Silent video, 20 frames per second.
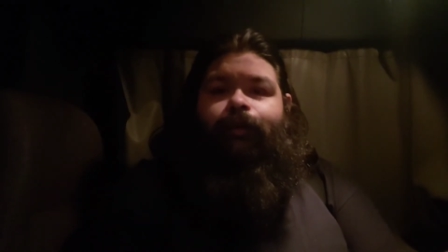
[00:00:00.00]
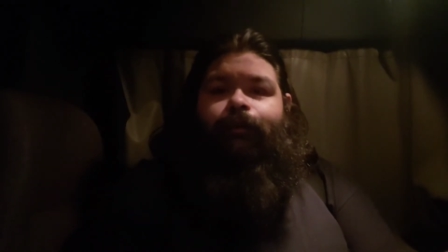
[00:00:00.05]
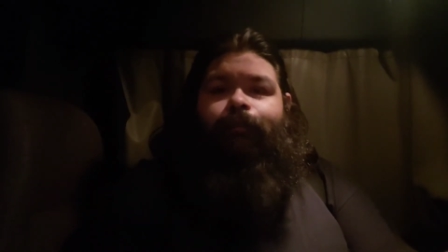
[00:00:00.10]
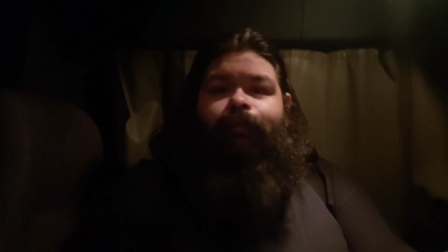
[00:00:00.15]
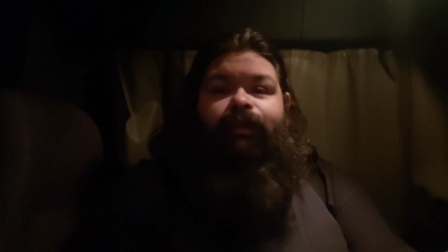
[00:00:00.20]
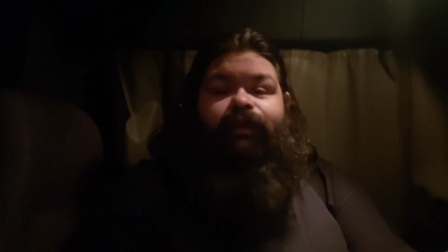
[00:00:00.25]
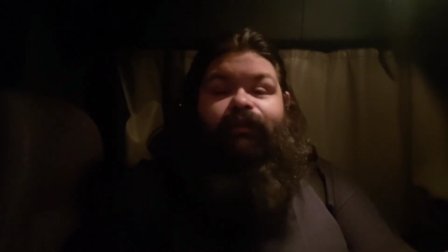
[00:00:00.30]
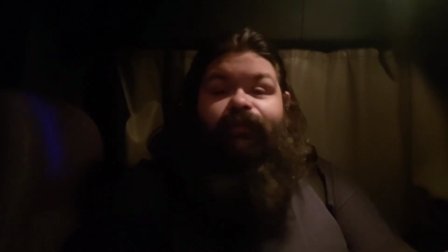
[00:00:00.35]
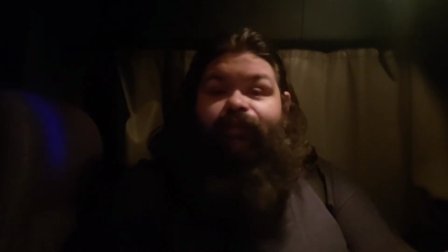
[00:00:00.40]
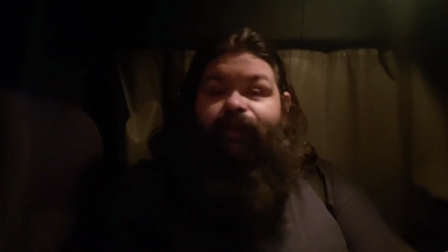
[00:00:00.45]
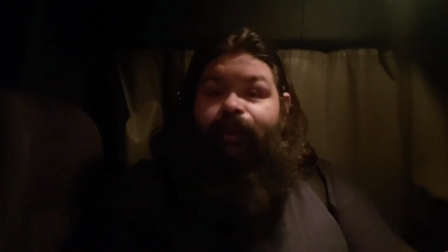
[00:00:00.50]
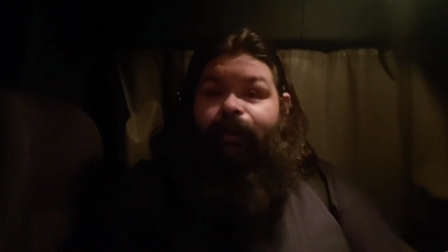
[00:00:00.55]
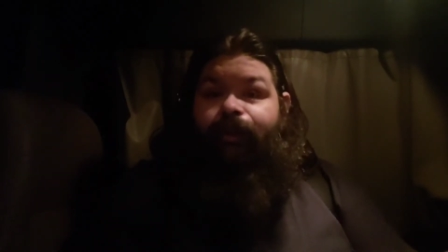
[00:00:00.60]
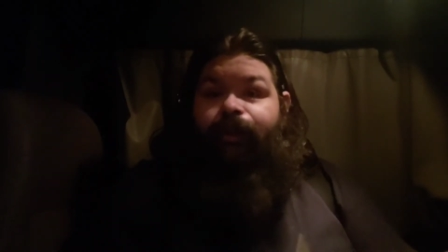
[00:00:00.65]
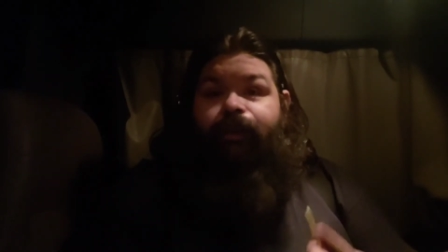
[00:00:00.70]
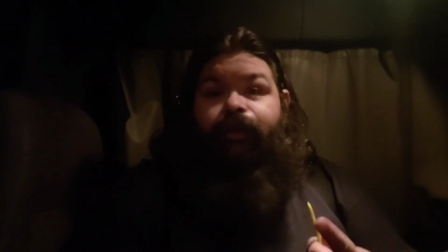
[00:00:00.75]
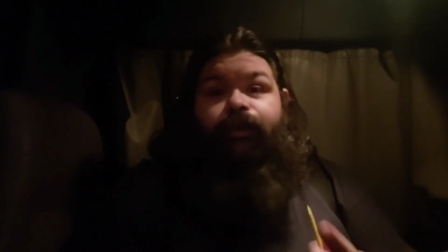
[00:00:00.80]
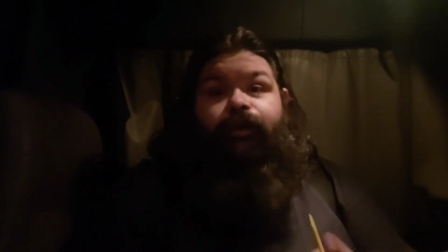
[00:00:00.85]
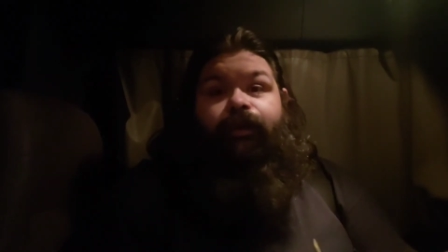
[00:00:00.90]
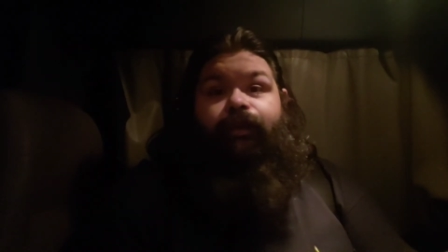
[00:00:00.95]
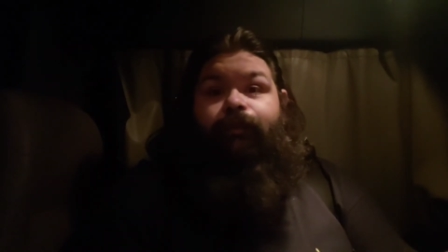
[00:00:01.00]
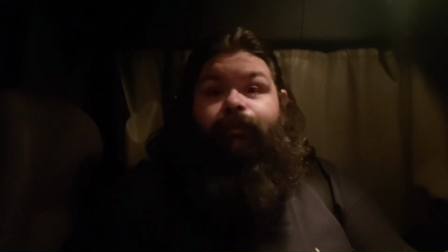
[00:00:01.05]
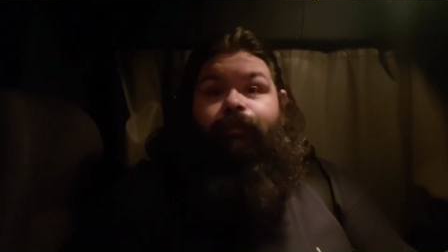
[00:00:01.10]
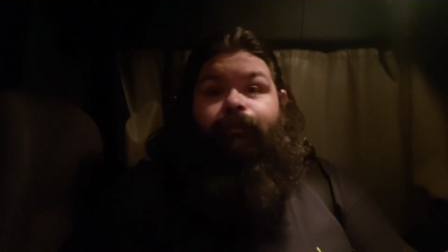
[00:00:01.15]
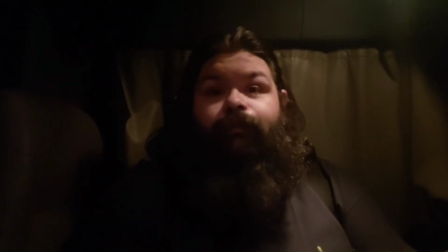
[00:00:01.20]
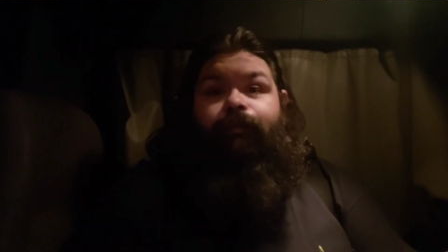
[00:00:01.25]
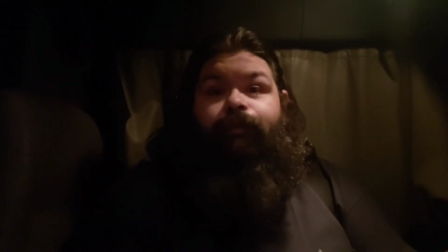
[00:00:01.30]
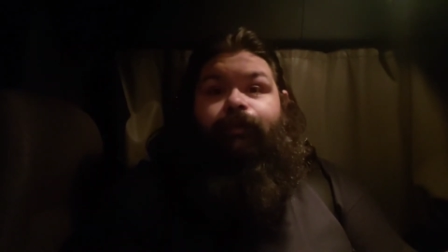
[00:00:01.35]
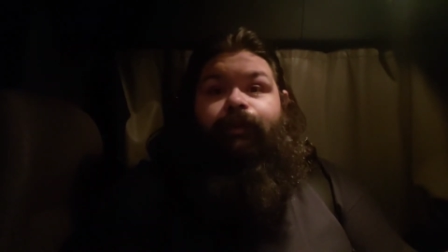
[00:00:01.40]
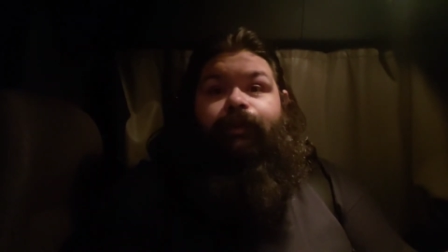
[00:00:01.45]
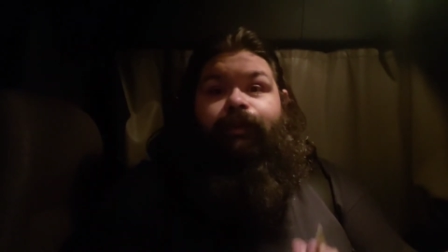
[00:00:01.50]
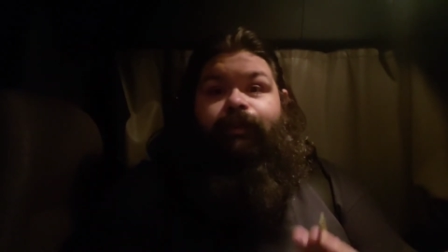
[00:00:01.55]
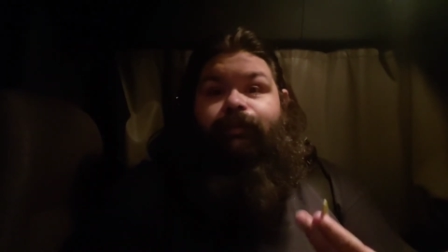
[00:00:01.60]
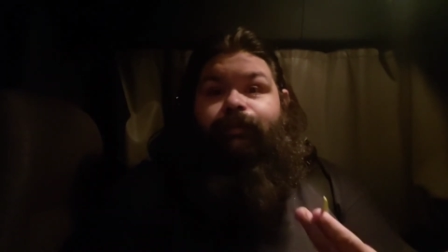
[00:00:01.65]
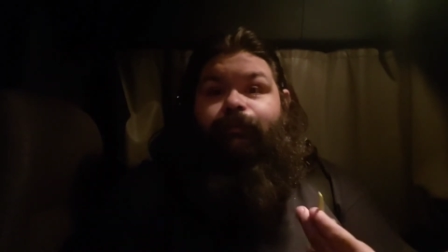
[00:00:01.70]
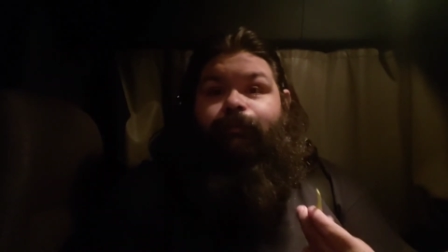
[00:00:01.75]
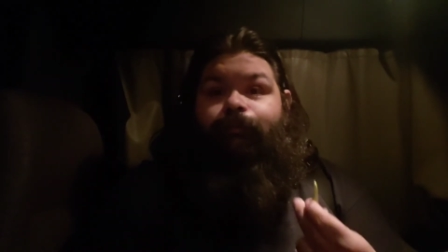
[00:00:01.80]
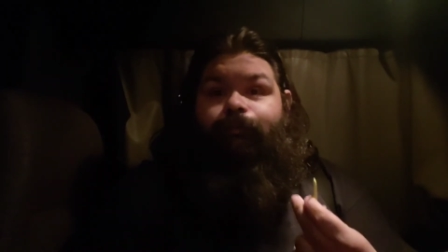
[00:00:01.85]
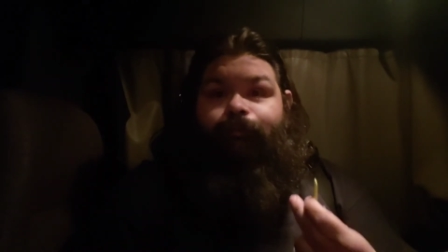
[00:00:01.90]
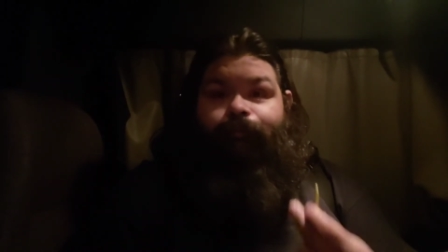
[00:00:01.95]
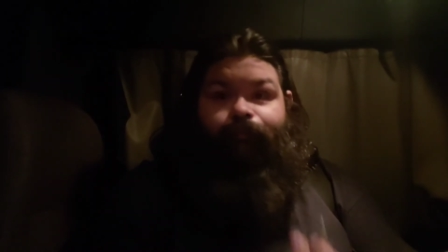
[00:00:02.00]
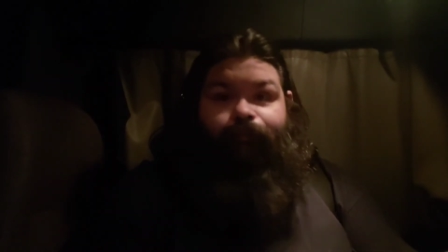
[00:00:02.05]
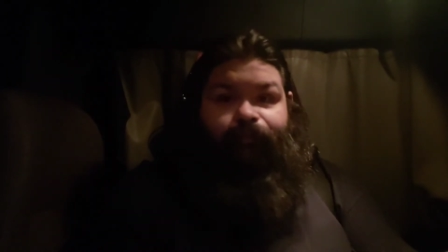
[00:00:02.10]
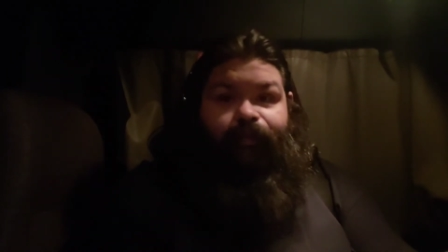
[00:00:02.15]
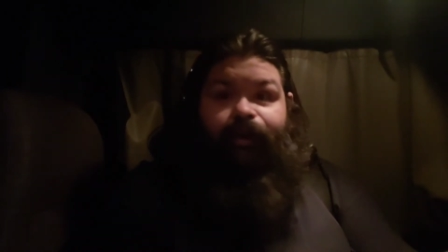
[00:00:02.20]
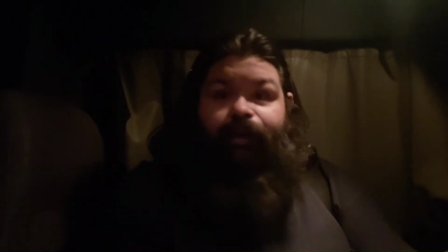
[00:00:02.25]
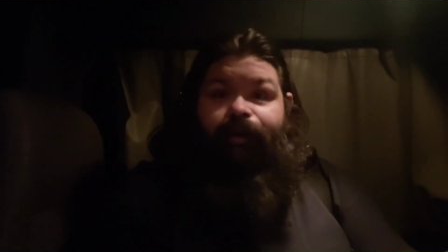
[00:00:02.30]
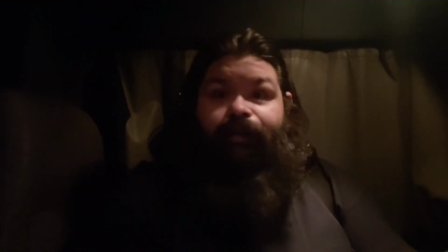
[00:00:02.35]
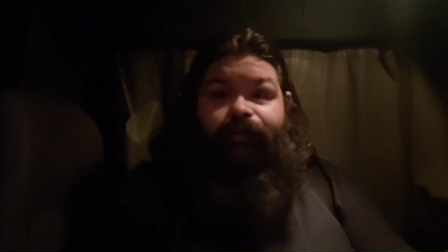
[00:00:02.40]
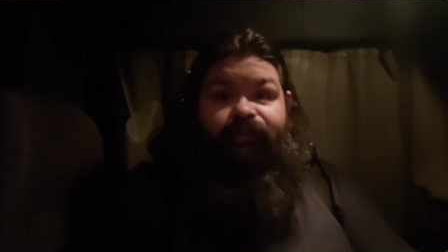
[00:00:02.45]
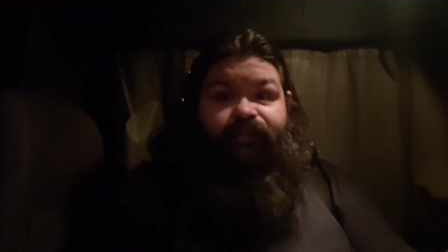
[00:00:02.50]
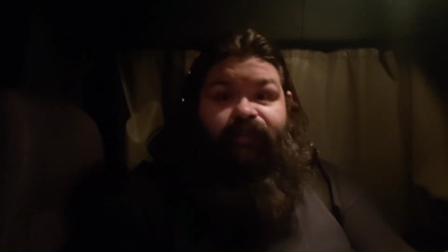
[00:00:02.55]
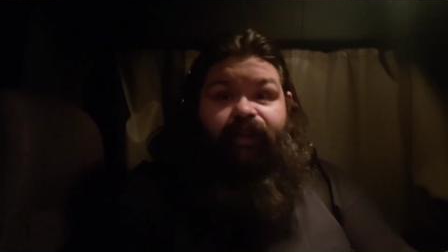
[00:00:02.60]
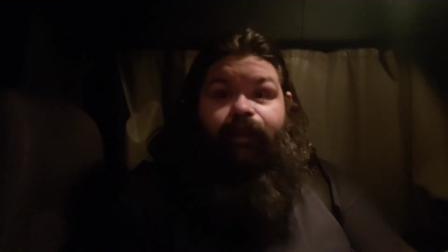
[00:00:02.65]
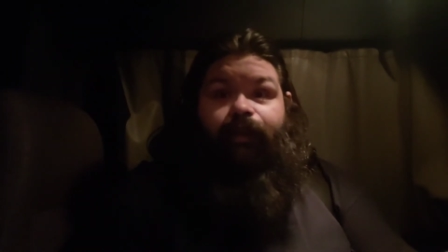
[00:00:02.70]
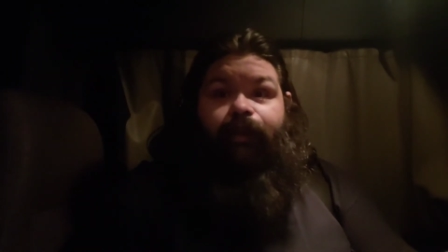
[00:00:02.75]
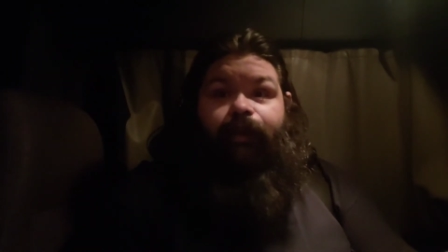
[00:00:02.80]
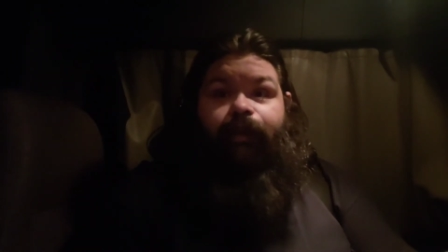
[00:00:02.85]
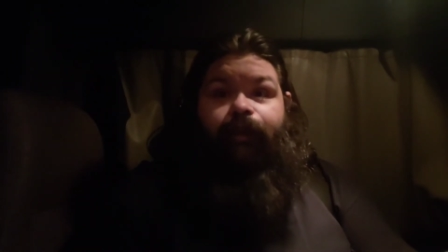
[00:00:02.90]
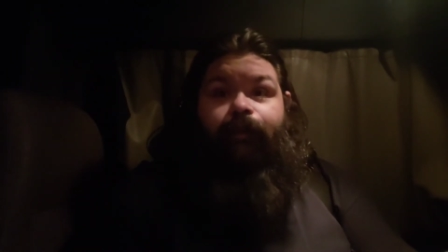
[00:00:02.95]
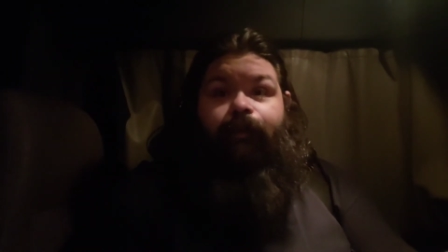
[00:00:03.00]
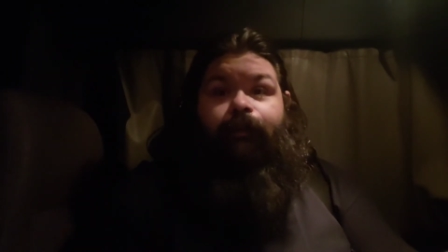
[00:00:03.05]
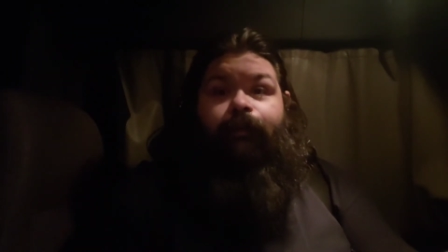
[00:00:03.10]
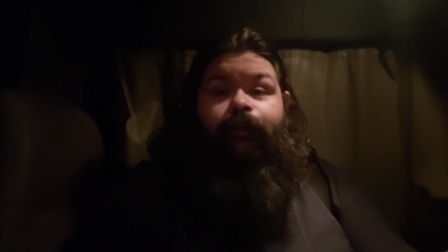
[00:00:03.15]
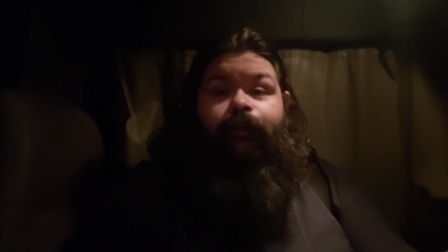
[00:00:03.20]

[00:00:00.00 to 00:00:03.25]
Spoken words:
but it's very good, it's very filling,